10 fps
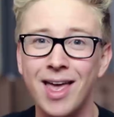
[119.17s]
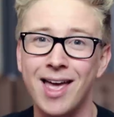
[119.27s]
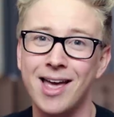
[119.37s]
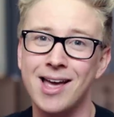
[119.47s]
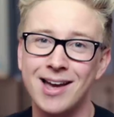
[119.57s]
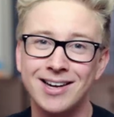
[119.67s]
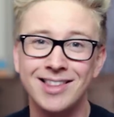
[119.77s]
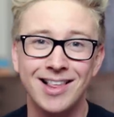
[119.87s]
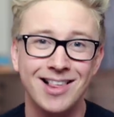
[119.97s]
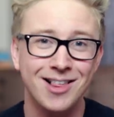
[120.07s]
and
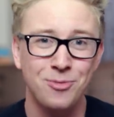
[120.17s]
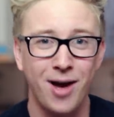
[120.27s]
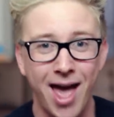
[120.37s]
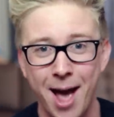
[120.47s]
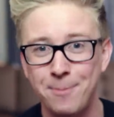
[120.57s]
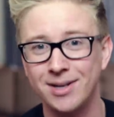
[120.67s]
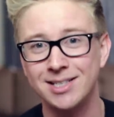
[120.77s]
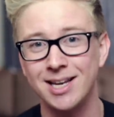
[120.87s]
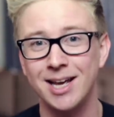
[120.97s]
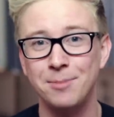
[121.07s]
this is what happened
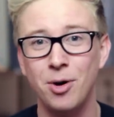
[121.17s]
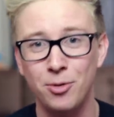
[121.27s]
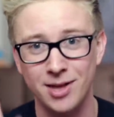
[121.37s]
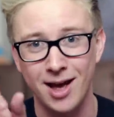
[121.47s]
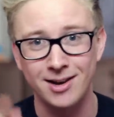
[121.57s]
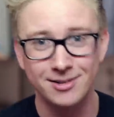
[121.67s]
to him. Hold on.